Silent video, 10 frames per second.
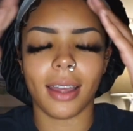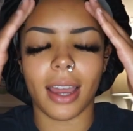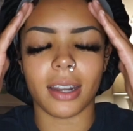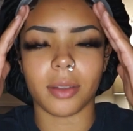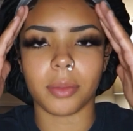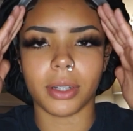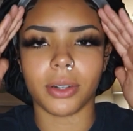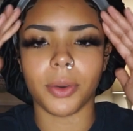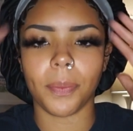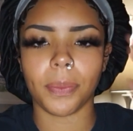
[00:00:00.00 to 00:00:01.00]
out of the
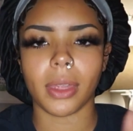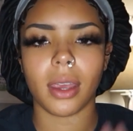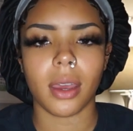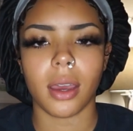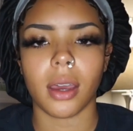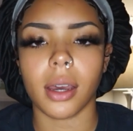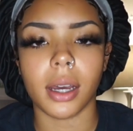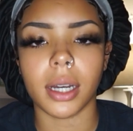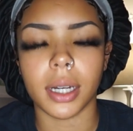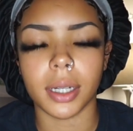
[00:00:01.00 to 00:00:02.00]
blue.
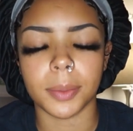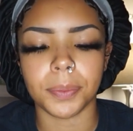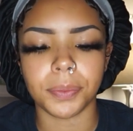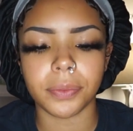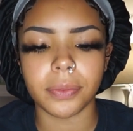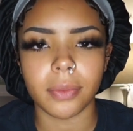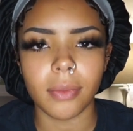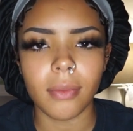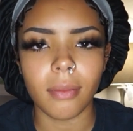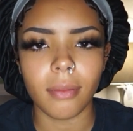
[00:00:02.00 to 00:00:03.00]
Um,
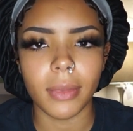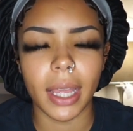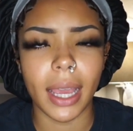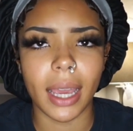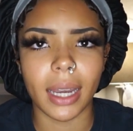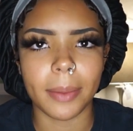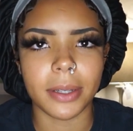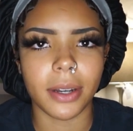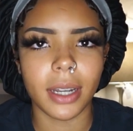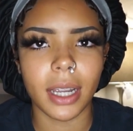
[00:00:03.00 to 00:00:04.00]
and I'm
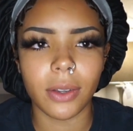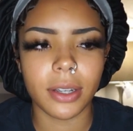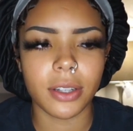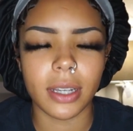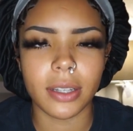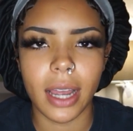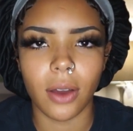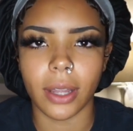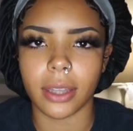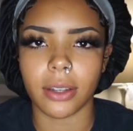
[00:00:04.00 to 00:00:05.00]
starting to get really stressed out.
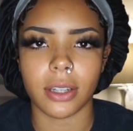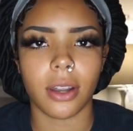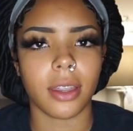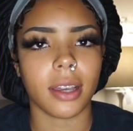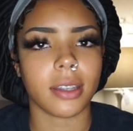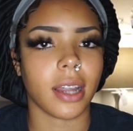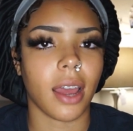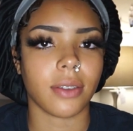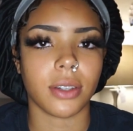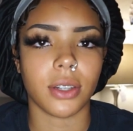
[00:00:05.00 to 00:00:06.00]
Like, there's a lot of things that I
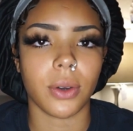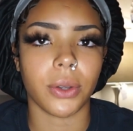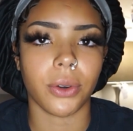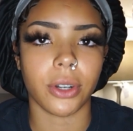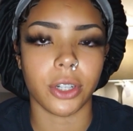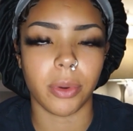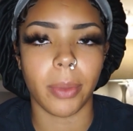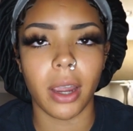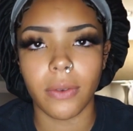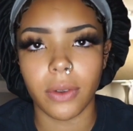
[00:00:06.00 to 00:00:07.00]
have to do in order to
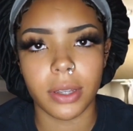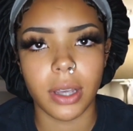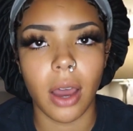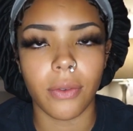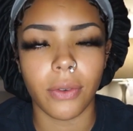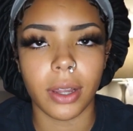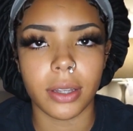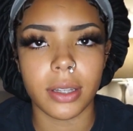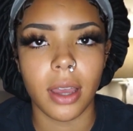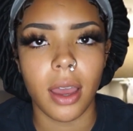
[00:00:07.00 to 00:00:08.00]
prepare for this
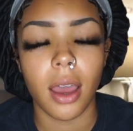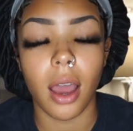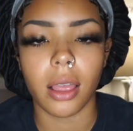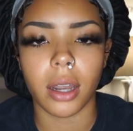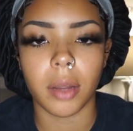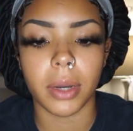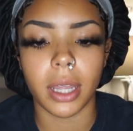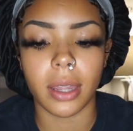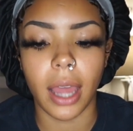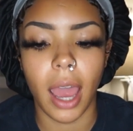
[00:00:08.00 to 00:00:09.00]
conference, a lot of money
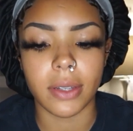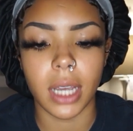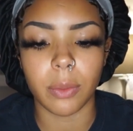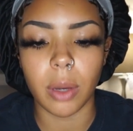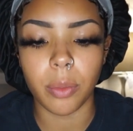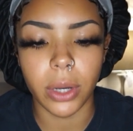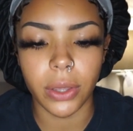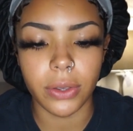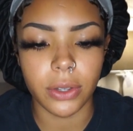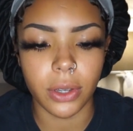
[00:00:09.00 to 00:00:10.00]
that I have to come up
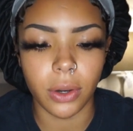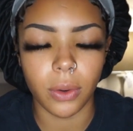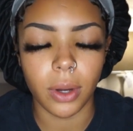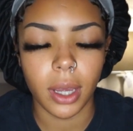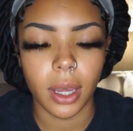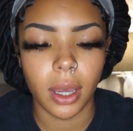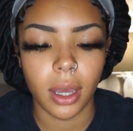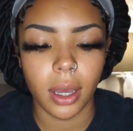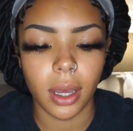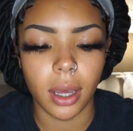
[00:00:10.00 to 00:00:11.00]
with. So,
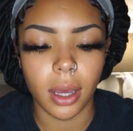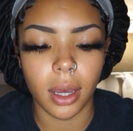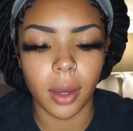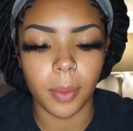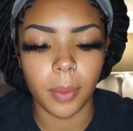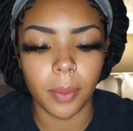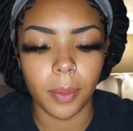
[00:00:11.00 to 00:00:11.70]
um,